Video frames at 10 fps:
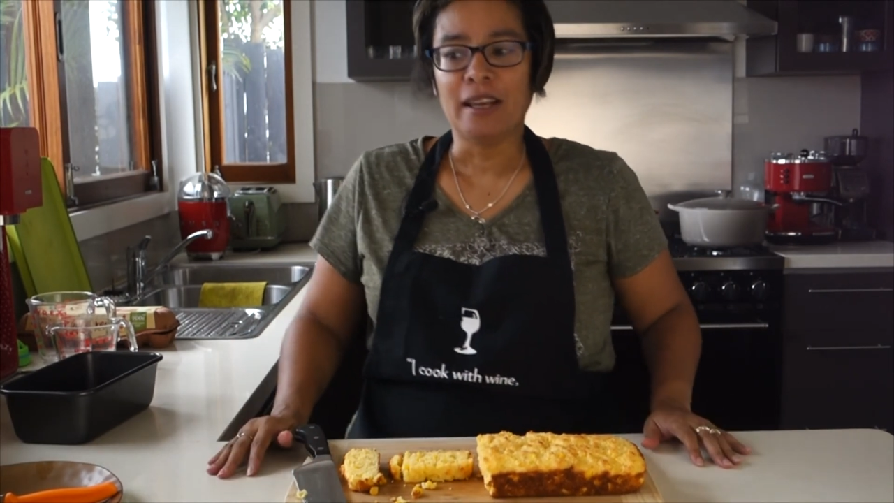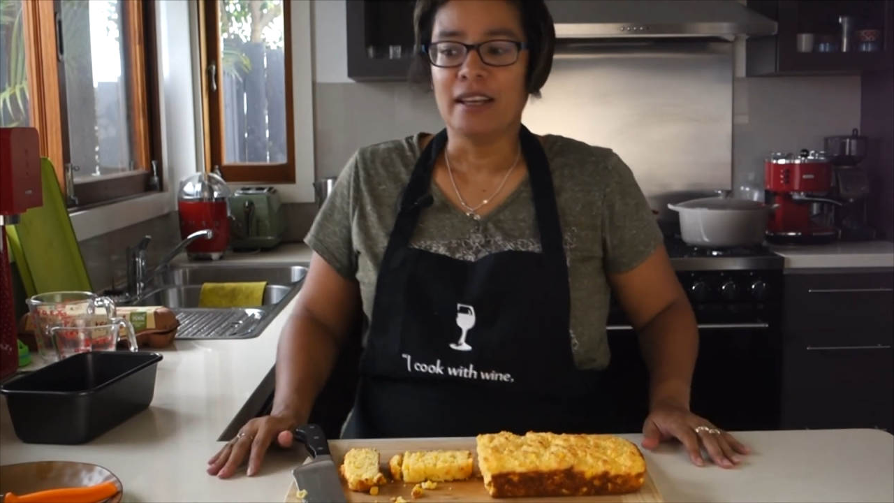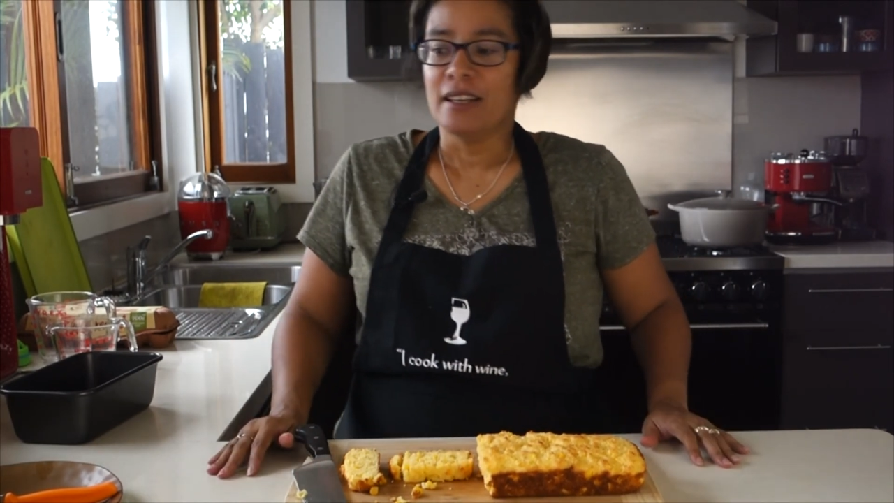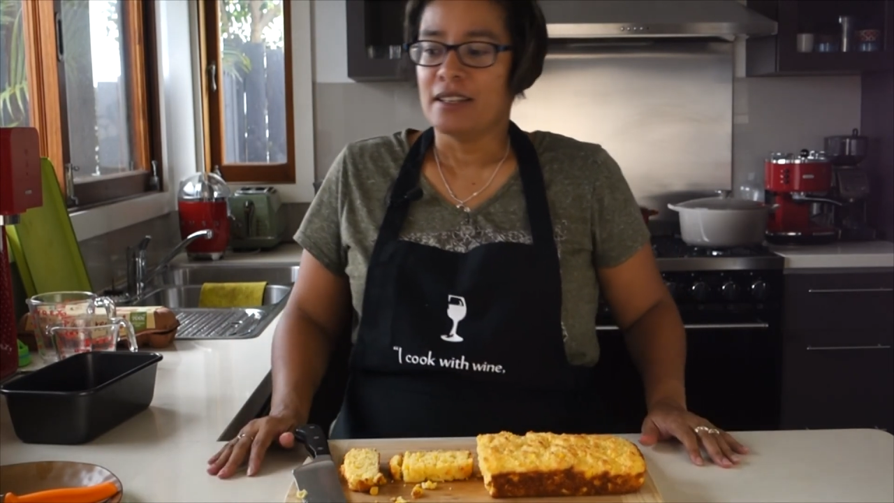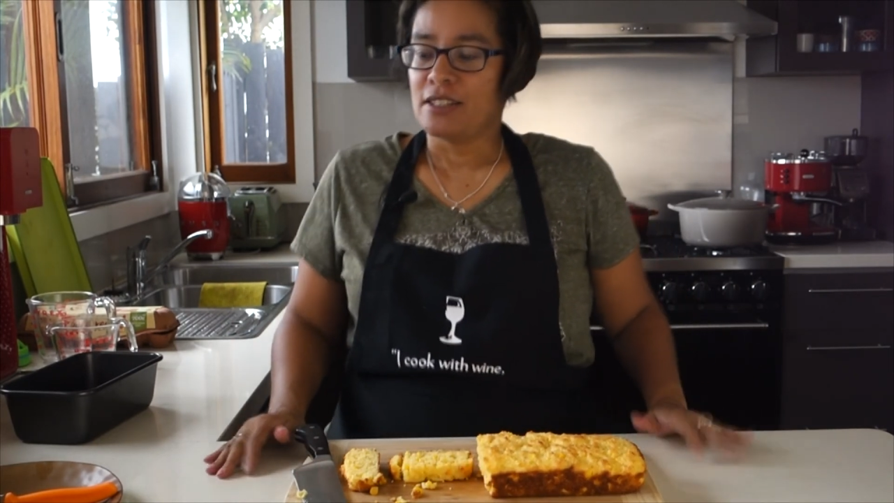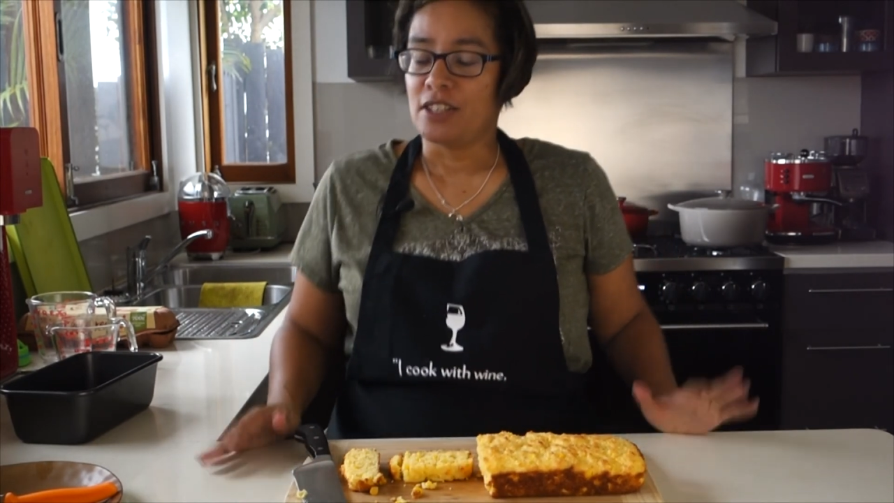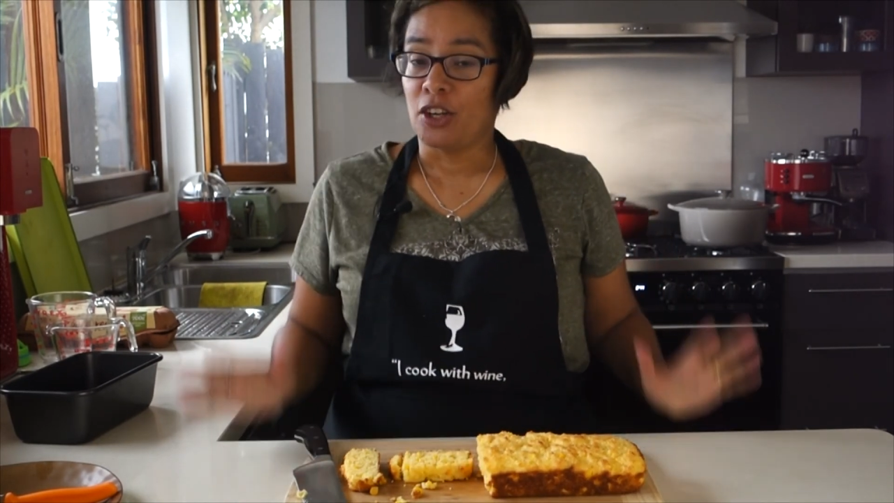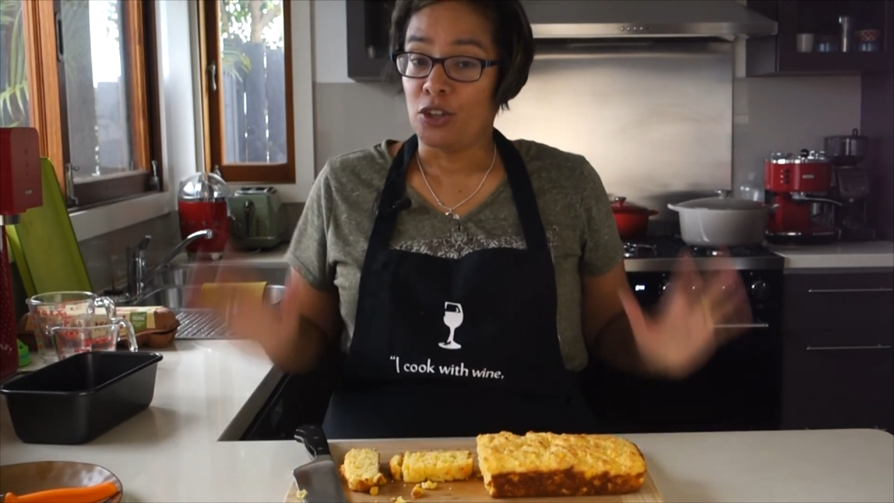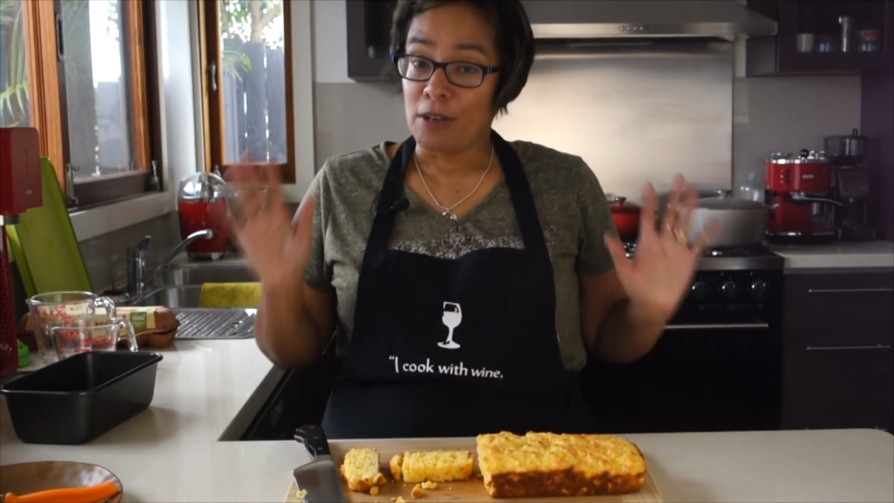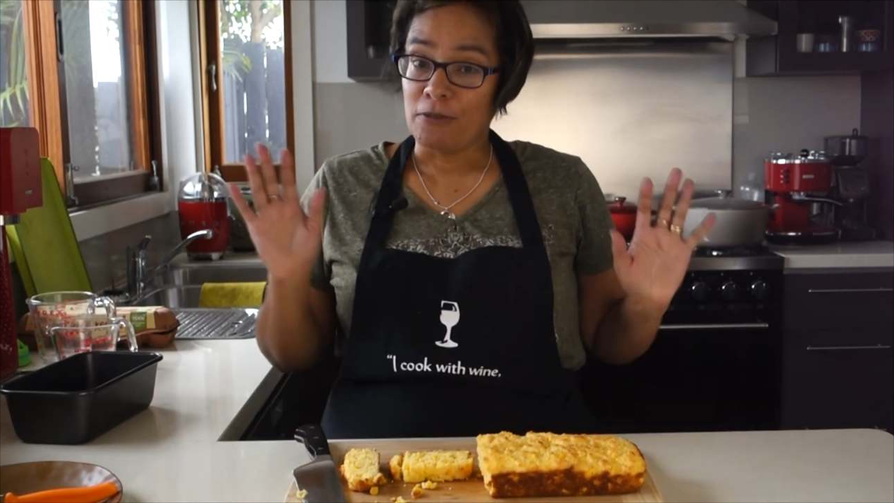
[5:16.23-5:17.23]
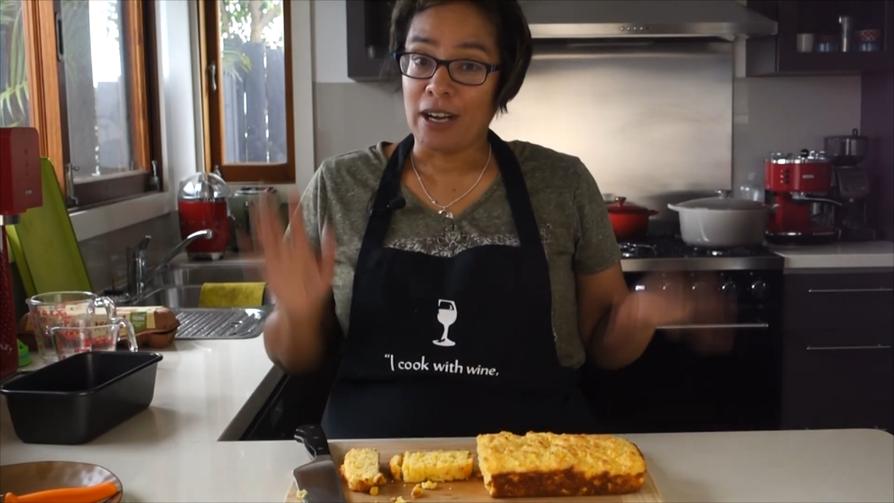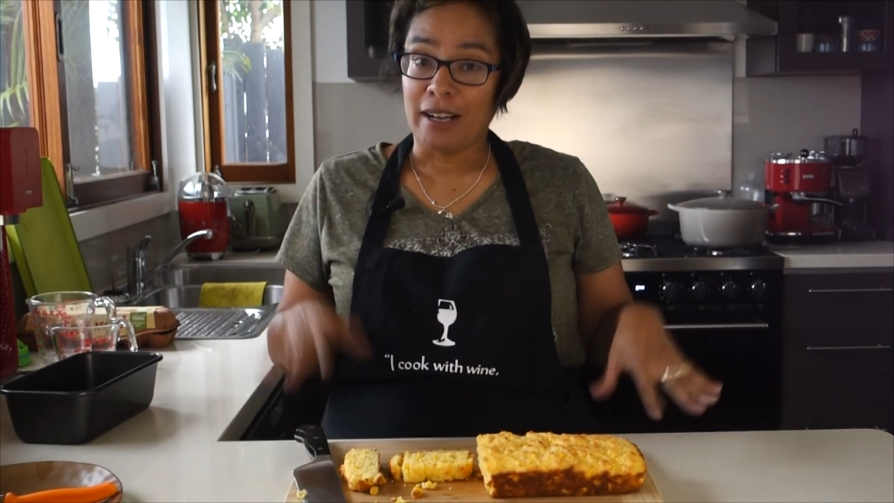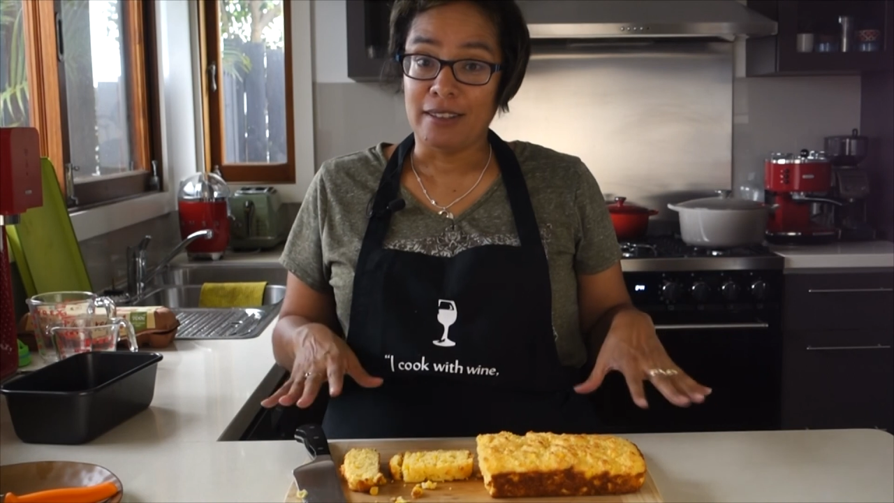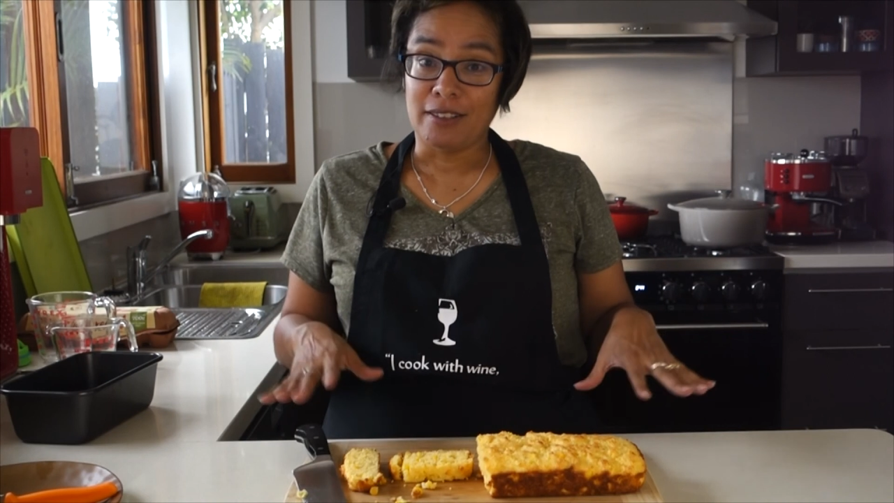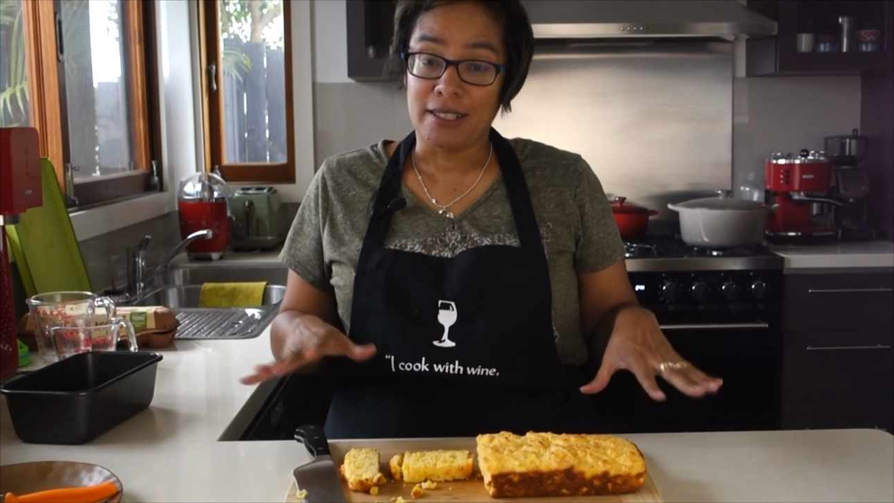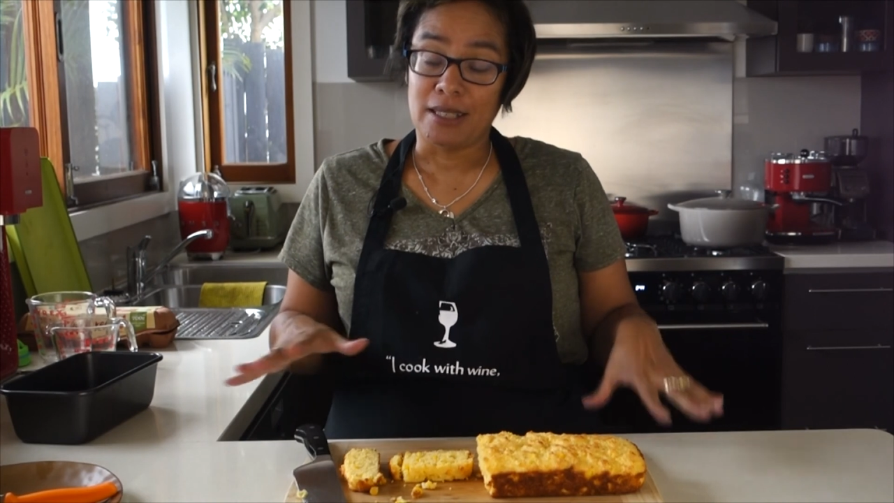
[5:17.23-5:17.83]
So you can find the recipe